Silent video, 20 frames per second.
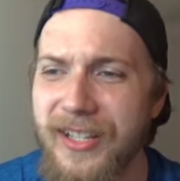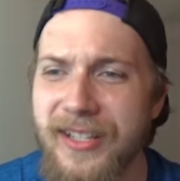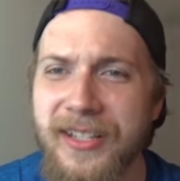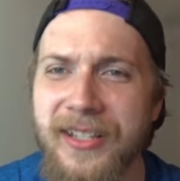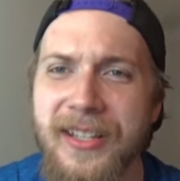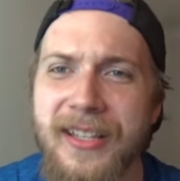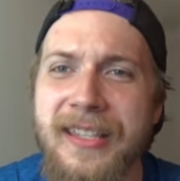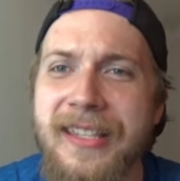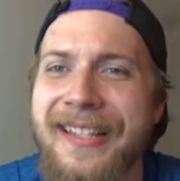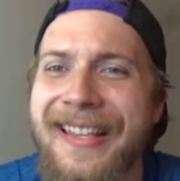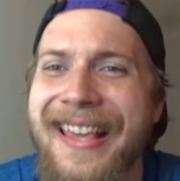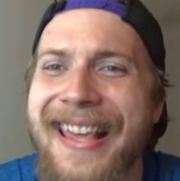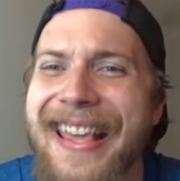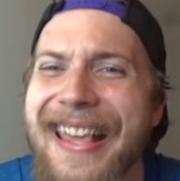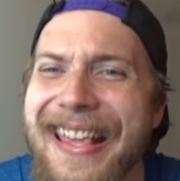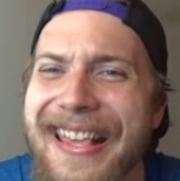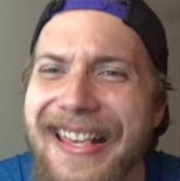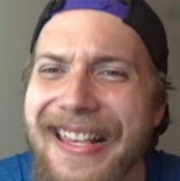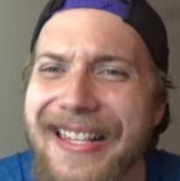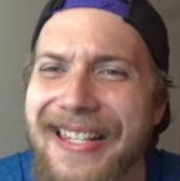it's
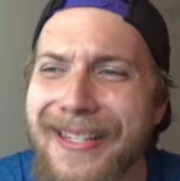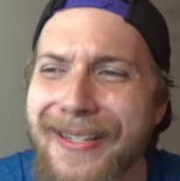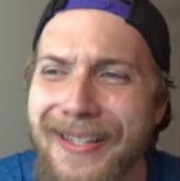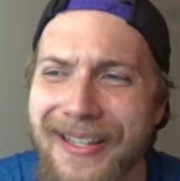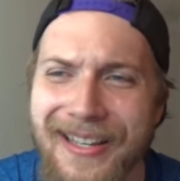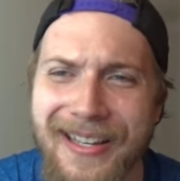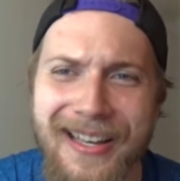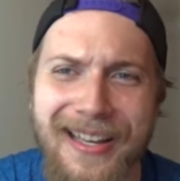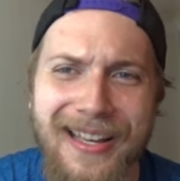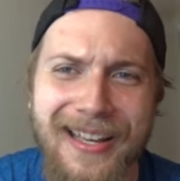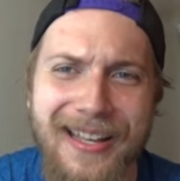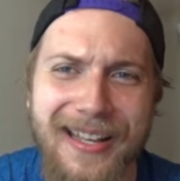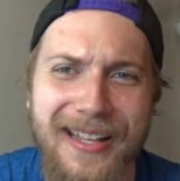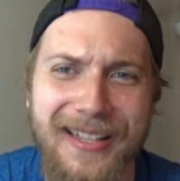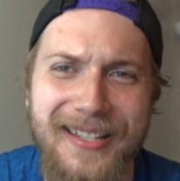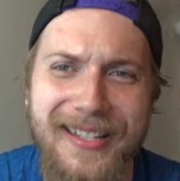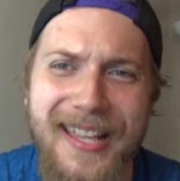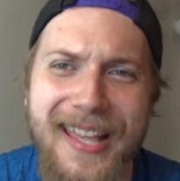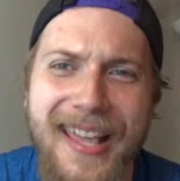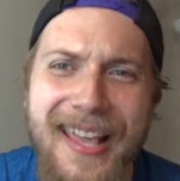keys.
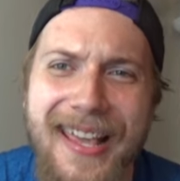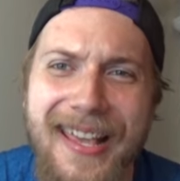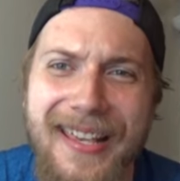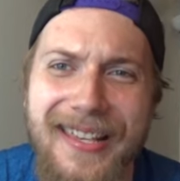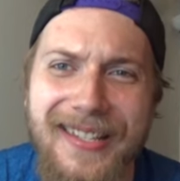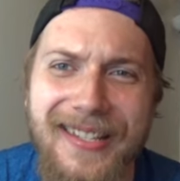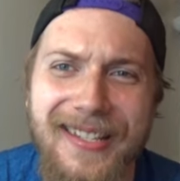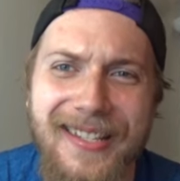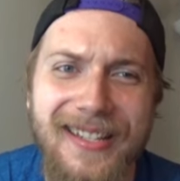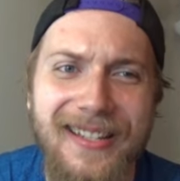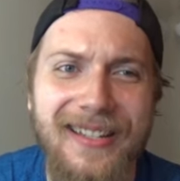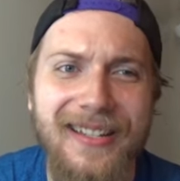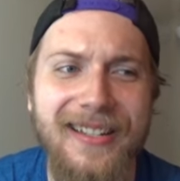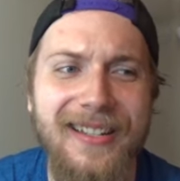It's keys.